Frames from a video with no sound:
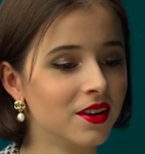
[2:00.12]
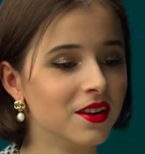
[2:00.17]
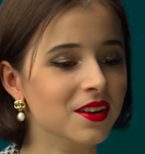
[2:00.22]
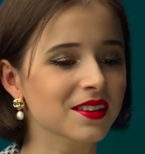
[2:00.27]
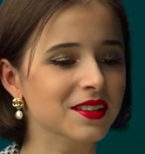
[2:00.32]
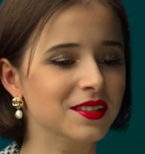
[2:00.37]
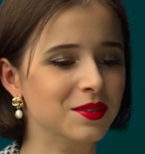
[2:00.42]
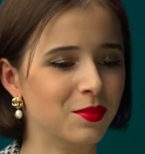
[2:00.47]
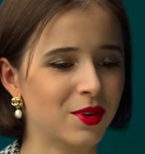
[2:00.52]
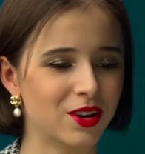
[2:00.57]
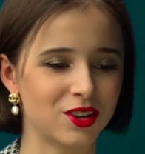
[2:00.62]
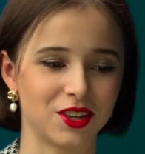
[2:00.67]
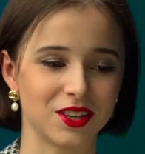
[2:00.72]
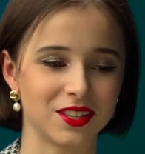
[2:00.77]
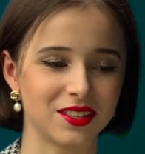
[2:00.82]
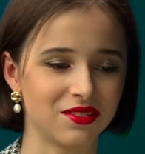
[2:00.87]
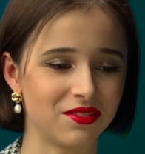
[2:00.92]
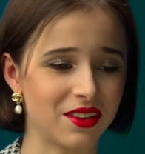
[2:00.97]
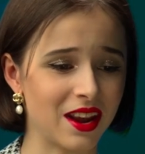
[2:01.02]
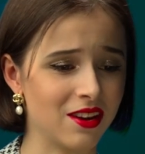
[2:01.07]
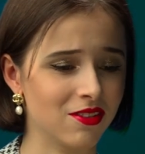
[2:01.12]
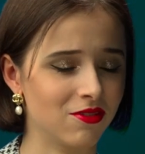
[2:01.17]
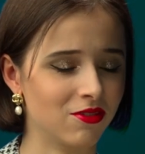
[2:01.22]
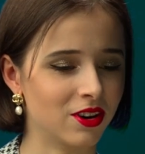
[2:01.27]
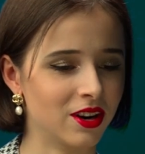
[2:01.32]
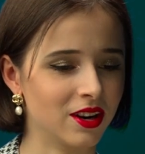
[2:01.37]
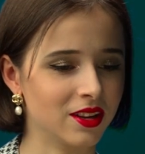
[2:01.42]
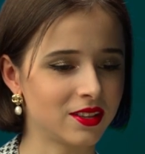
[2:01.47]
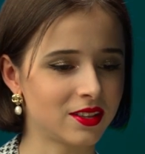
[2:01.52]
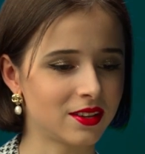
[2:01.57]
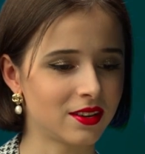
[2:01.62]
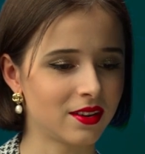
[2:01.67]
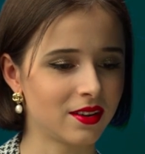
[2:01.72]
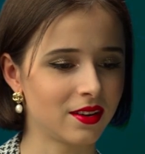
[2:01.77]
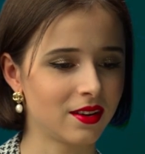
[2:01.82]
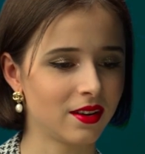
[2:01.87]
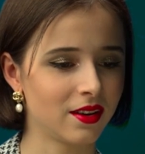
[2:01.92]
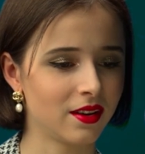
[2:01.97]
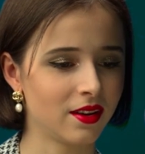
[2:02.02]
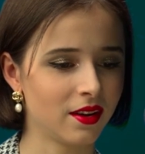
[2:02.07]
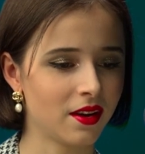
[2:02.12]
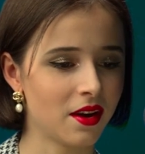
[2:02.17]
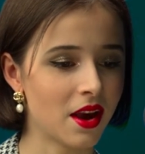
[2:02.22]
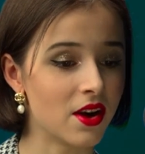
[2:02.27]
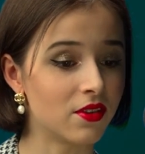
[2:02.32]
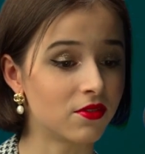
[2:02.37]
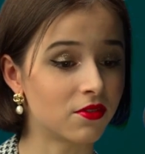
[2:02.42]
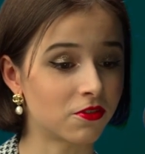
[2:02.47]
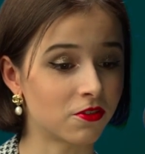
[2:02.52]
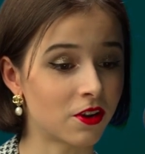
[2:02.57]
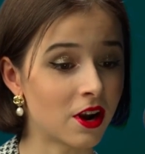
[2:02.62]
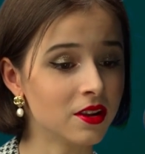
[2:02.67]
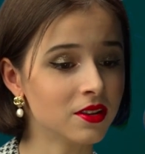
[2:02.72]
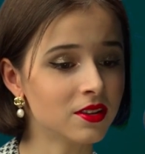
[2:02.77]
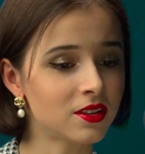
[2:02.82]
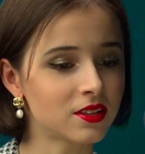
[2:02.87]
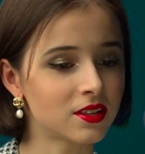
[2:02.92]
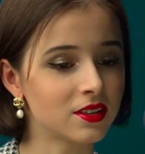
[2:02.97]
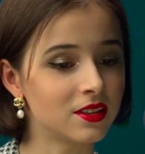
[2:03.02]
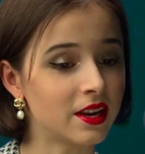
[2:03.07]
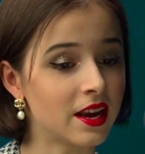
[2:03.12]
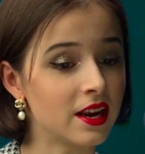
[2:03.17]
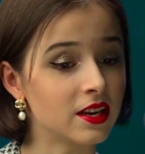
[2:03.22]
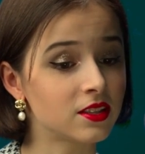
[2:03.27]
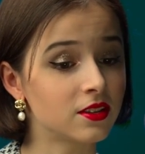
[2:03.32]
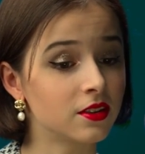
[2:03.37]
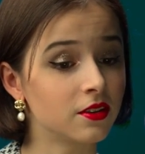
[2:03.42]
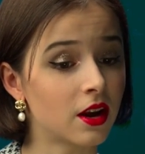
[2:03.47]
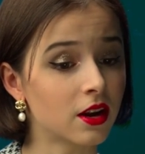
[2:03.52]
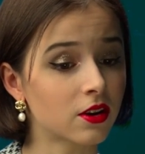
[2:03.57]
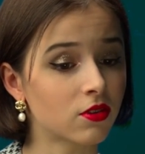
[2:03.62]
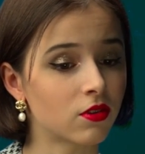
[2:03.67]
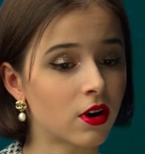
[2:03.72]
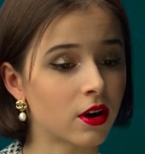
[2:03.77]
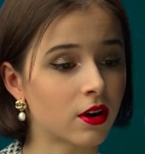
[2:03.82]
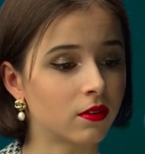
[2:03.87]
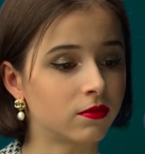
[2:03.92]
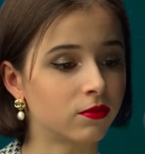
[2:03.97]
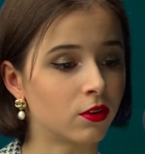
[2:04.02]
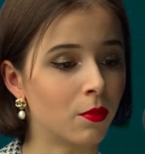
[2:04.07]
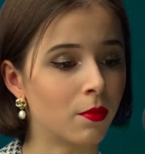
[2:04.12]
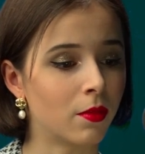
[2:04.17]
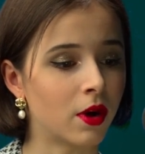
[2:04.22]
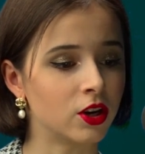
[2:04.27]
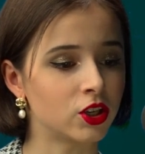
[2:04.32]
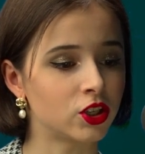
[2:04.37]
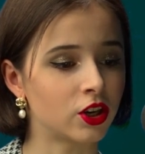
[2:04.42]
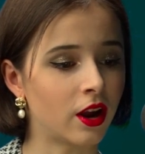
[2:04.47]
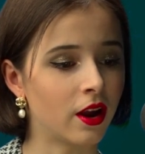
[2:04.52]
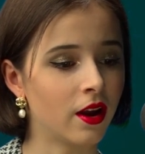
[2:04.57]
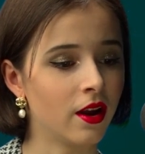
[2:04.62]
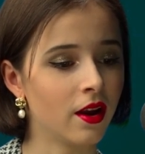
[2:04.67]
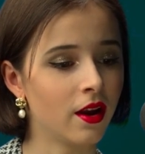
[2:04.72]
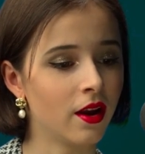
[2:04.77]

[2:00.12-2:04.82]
is Masha's favorite. Franz takes the Nutcracker from Masha,